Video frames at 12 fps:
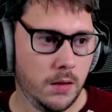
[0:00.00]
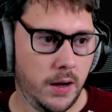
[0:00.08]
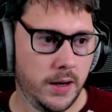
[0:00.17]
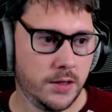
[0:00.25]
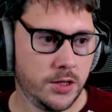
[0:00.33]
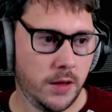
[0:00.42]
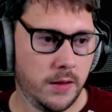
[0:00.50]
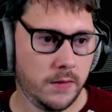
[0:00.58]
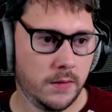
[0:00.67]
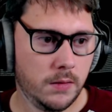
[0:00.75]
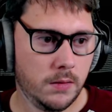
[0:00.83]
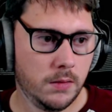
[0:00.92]
I need to shut
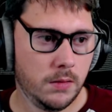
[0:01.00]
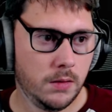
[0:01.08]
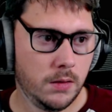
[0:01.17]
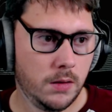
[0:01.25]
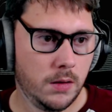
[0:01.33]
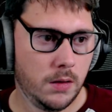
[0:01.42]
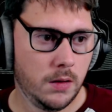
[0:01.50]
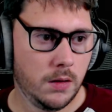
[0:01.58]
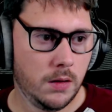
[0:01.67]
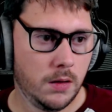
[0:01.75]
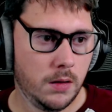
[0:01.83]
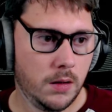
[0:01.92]
this.
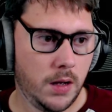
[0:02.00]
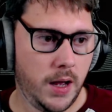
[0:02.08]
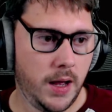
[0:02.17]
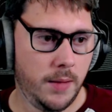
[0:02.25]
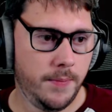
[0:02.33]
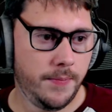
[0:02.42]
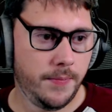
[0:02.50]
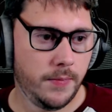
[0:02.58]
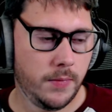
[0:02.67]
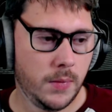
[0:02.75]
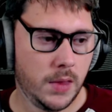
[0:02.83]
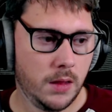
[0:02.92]
No,
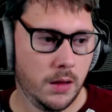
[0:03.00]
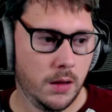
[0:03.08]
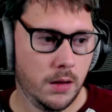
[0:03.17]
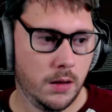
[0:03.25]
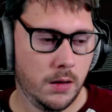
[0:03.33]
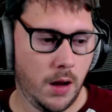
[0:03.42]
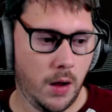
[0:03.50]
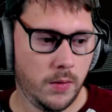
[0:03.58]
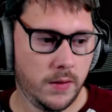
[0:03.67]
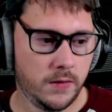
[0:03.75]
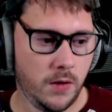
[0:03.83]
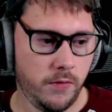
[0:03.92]

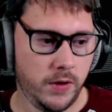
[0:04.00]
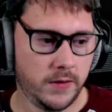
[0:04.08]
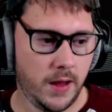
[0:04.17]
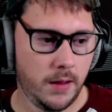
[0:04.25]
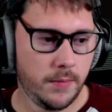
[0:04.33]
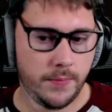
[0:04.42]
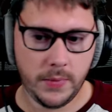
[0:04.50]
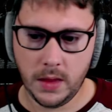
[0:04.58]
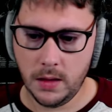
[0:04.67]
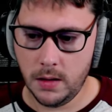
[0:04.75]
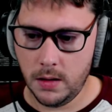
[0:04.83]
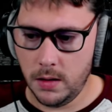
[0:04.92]
let's not risk it.
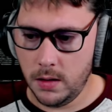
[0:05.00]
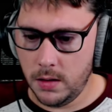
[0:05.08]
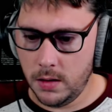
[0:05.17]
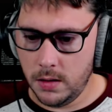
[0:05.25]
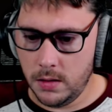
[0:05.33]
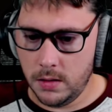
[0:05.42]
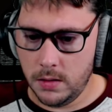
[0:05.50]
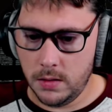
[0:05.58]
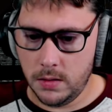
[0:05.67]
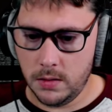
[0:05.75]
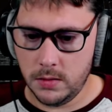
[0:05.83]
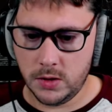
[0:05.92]

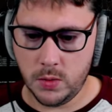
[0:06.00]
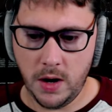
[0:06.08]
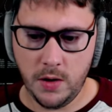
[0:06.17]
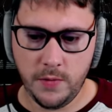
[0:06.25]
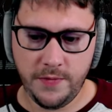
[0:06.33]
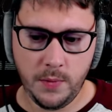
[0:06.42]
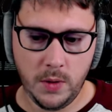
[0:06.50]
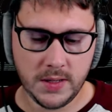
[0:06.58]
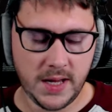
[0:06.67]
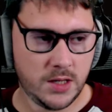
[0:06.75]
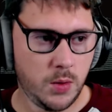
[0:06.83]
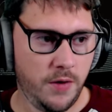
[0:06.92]
12. What was
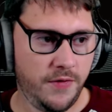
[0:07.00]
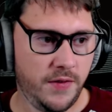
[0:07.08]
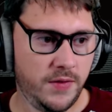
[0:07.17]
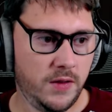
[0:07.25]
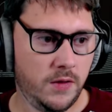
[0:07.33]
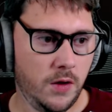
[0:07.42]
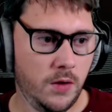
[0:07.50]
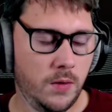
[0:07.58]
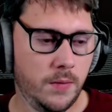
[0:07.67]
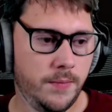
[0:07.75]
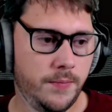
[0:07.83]
that? 12:52.